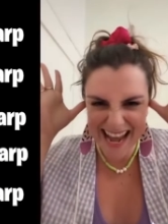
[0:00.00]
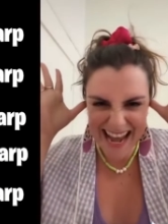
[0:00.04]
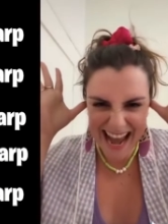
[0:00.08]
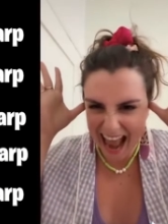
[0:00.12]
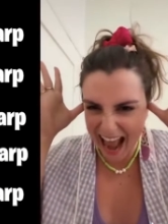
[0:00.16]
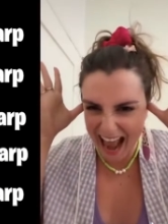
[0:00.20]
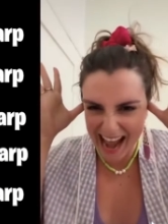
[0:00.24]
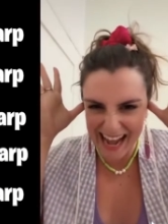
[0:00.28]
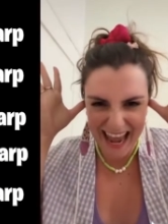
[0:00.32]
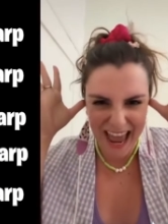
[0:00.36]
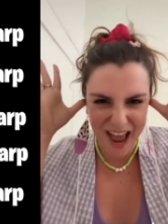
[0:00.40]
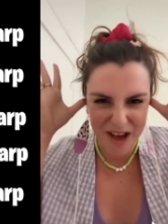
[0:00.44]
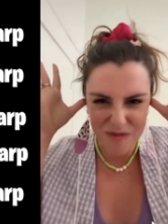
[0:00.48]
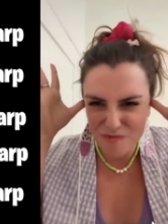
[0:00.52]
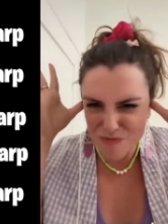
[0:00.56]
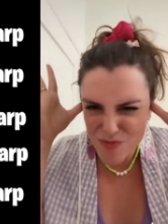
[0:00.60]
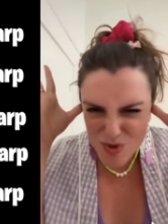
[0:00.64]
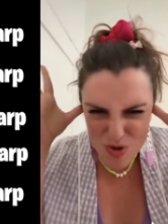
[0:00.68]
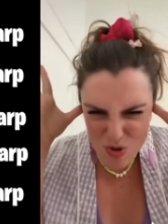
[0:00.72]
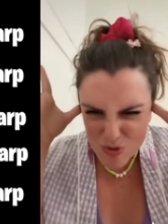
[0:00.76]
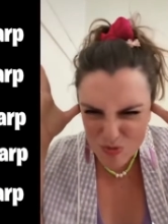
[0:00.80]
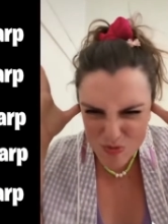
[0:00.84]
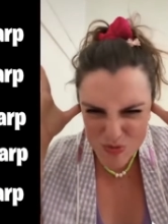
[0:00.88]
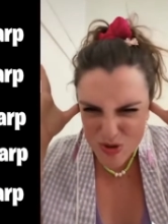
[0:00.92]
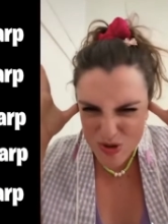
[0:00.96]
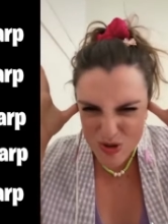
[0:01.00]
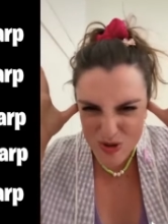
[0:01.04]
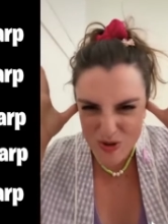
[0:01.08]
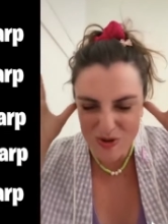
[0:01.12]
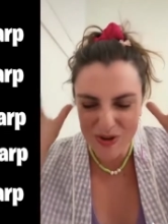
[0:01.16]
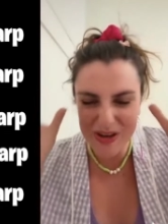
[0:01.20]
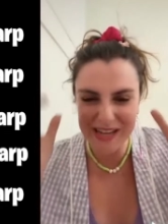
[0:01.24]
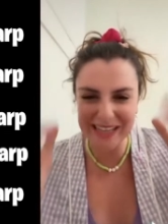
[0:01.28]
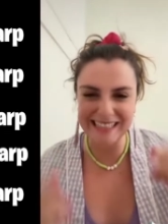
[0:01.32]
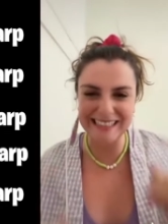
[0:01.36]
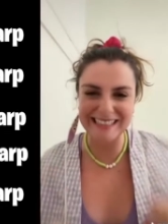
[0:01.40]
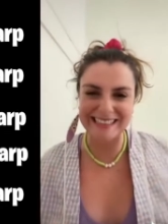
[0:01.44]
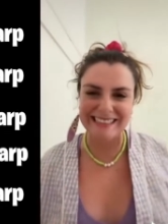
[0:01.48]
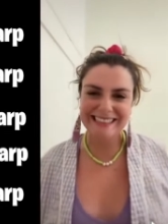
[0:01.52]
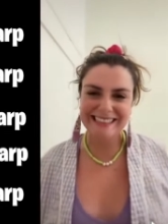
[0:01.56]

na na na boo boo.